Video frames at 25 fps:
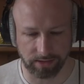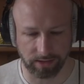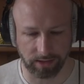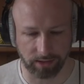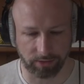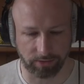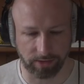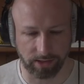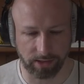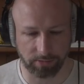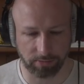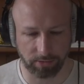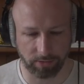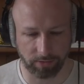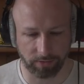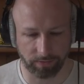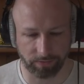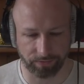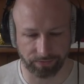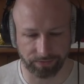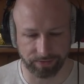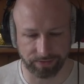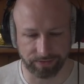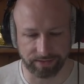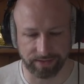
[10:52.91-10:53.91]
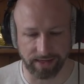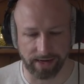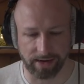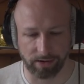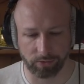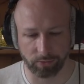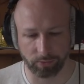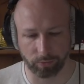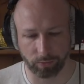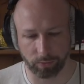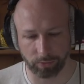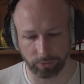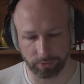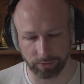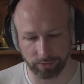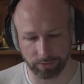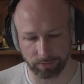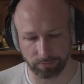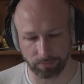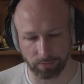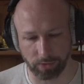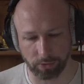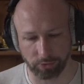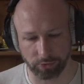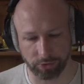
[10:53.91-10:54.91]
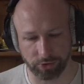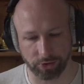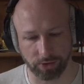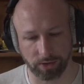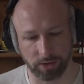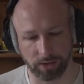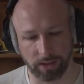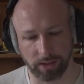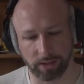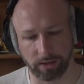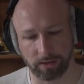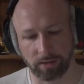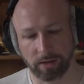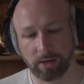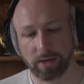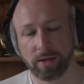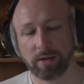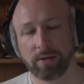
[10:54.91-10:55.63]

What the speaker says: incredible downwards motion here.